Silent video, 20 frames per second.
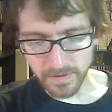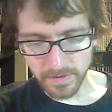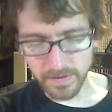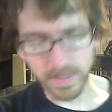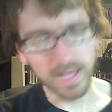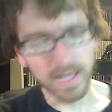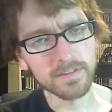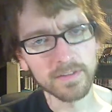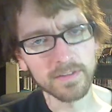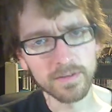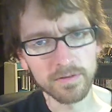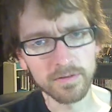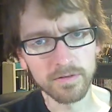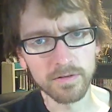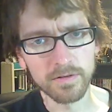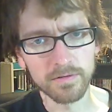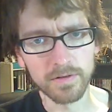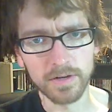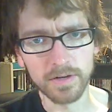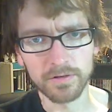the last
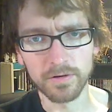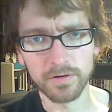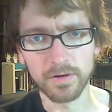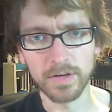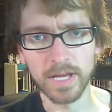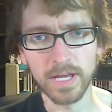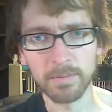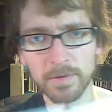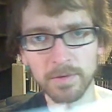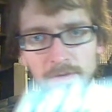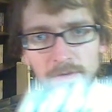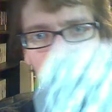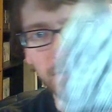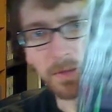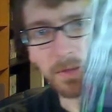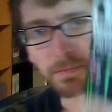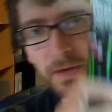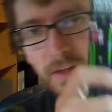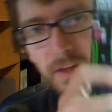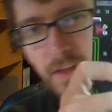issue of Retro Gamer, so
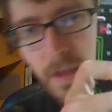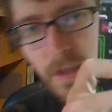I picked